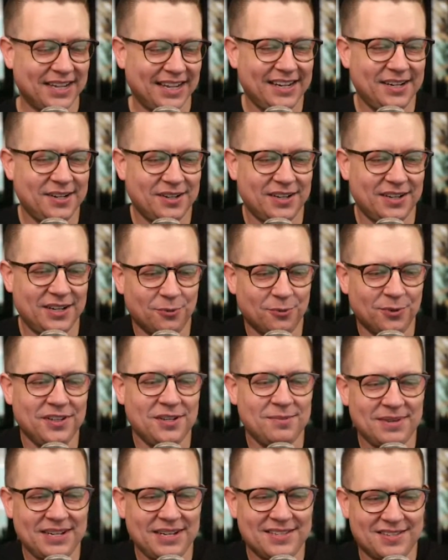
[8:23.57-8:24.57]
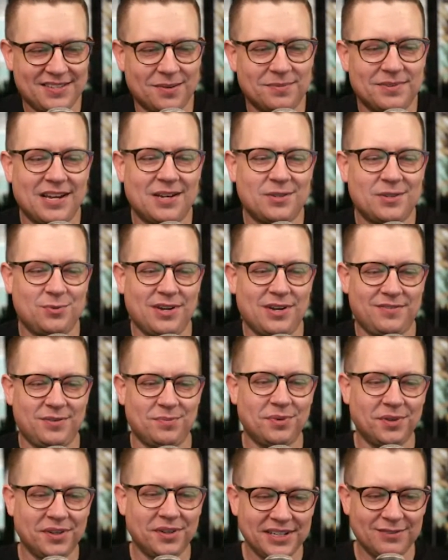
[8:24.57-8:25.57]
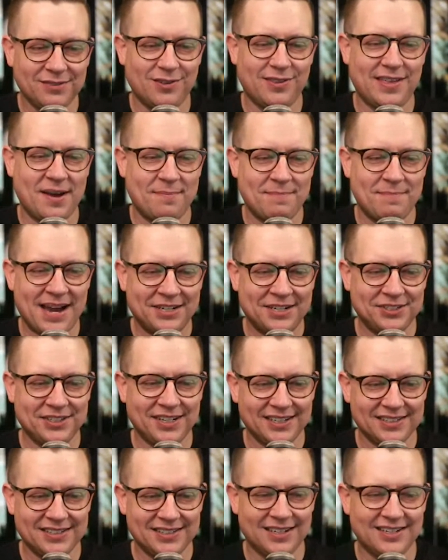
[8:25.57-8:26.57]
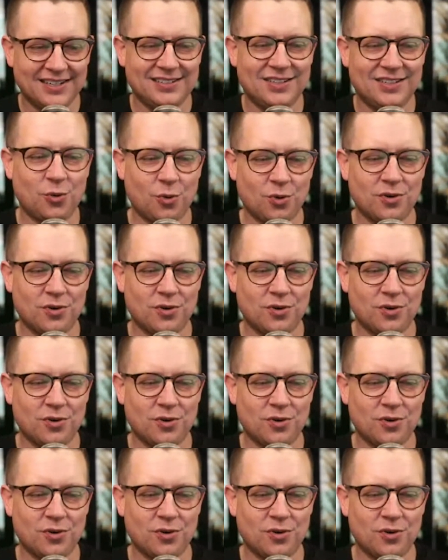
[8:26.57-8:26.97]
it really means sometimes we have to believe that magic exists in